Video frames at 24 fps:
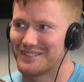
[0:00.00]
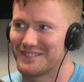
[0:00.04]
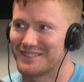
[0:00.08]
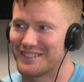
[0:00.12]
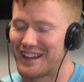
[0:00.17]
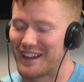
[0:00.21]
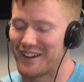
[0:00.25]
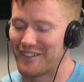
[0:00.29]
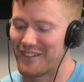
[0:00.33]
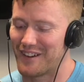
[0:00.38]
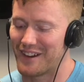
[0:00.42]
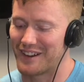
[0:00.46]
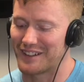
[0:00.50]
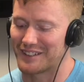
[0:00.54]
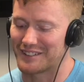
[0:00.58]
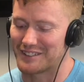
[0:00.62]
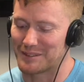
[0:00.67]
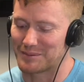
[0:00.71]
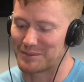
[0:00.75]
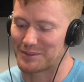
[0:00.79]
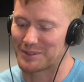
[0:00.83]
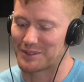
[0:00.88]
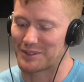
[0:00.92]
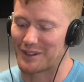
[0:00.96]
I want to
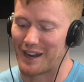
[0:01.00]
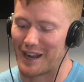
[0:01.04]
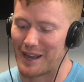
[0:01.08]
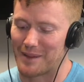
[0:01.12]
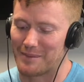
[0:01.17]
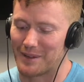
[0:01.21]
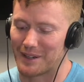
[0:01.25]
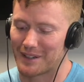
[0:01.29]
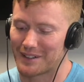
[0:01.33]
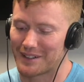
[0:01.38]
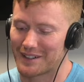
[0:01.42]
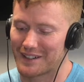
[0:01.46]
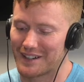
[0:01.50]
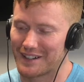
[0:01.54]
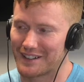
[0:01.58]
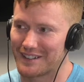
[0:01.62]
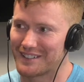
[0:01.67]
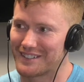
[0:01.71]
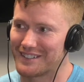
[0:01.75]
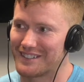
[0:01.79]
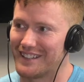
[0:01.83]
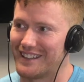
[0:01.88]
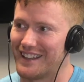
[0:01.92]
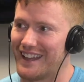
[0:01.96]
subscribe
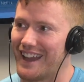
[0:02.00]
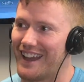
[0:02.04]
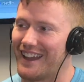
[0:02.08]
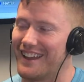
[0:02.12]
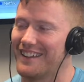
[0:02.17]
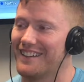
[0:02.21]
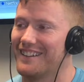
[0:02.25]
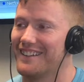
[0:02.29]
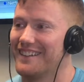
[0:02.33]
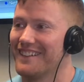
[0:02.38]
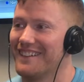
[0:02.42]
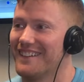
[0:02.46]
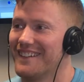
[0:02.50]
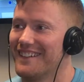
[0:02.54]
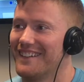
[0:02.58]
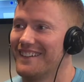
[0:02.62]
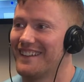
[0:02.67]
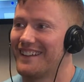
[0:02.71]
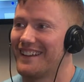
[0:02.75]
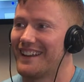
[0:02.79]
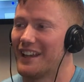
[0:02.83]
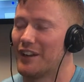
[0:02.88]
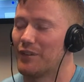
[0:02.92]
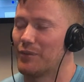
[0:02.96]
to that
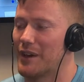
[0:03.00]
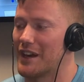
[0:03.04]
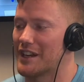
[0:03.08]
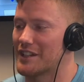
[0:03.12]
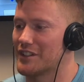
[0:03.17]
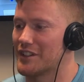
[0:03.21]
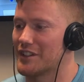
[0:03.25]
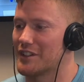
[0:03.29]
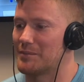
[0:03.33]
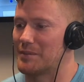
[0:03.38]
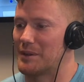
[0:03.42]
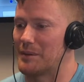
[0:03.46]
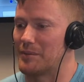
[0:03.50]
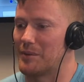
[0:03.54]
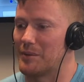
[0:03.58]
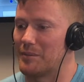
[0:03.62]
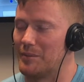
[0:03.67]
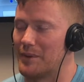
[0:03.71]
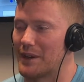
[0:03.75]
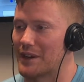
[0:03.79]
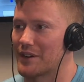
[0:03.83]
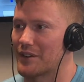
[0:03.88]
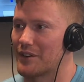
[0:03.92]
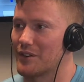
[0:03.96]
and watch other people
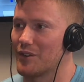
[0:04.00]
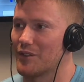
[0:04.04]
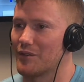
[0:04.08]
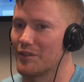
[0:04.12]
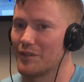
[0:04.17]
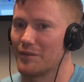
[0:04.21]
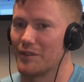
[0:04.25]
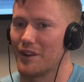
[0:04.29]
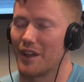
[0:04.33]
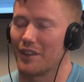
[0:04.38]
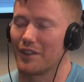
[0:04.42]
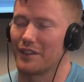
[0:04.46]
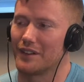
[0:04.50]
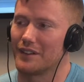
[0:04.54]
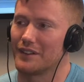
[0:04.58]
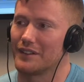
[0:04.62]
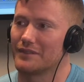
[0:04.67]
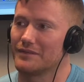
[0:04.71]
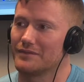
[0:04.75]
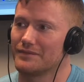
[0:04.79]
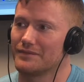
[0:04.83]
bicker over nothing.